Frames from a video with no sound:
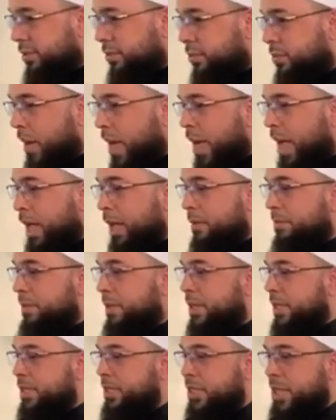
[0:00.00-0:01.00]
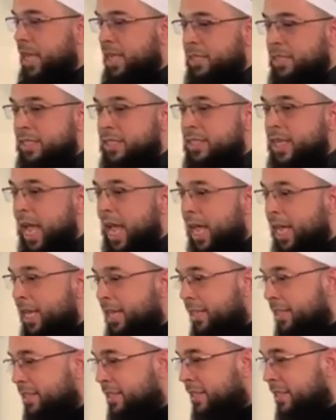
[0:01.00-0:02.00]
Why? Because he has
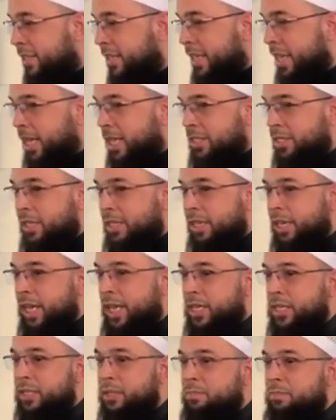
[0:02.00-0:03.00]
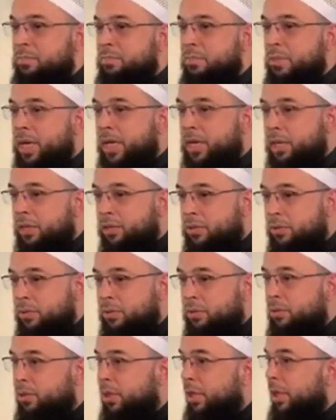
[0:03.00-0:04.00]
science and he has the latest
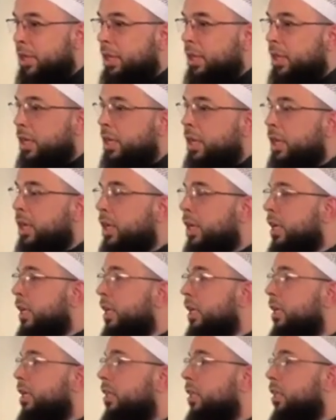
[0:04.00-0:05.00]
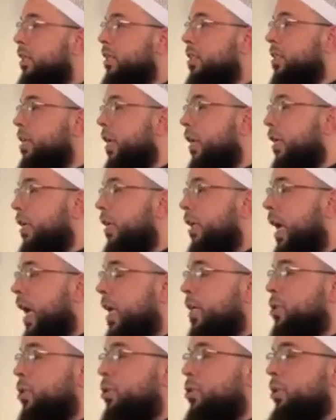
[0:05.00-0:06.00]
medical, uh,
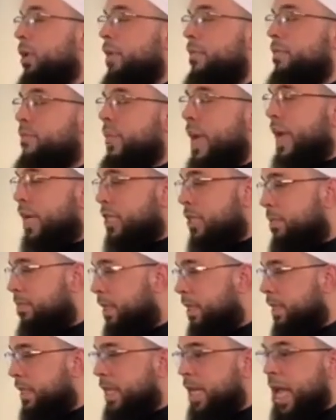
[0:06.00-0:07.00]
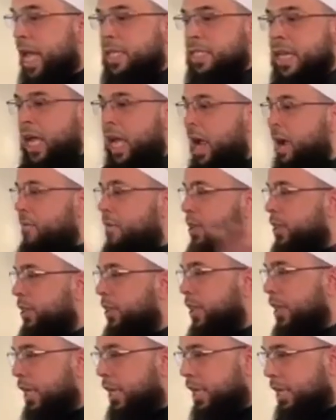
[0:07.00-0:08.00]
technological advancements, and he has
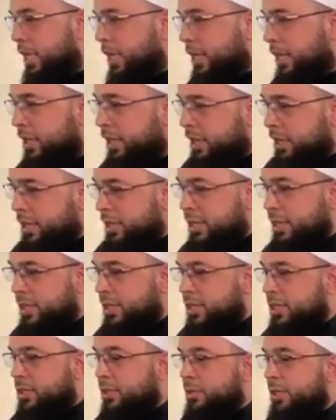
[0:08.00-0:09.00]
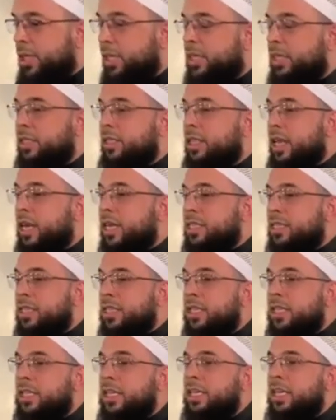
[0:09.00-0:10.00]
everything. So he
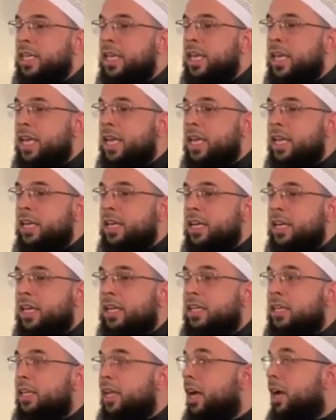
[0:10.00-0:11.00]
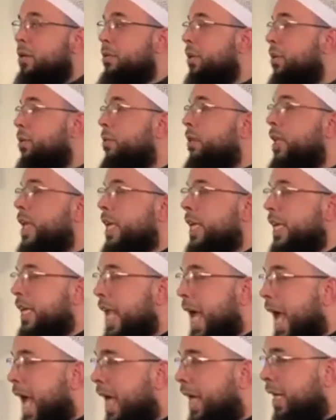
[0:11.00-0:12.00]
doesn't need Allah. We don't need
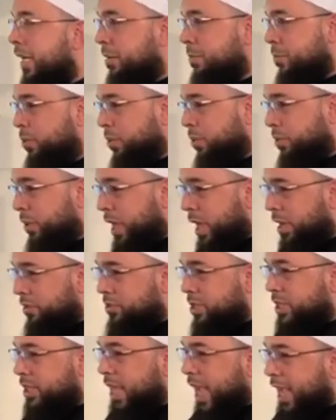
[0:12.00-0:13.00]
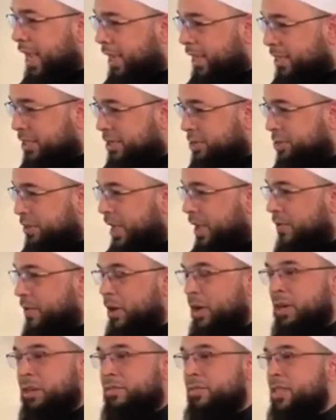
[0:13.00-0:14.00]
God anymore. We have science. We have
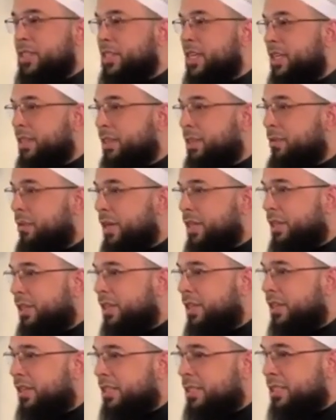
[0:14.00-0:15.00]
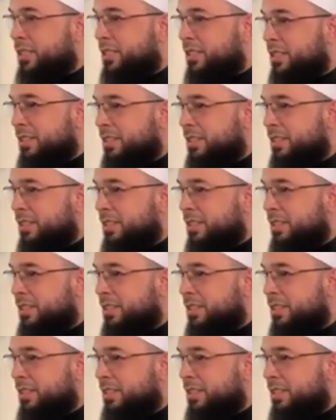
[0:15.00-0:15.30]
all of these other great things.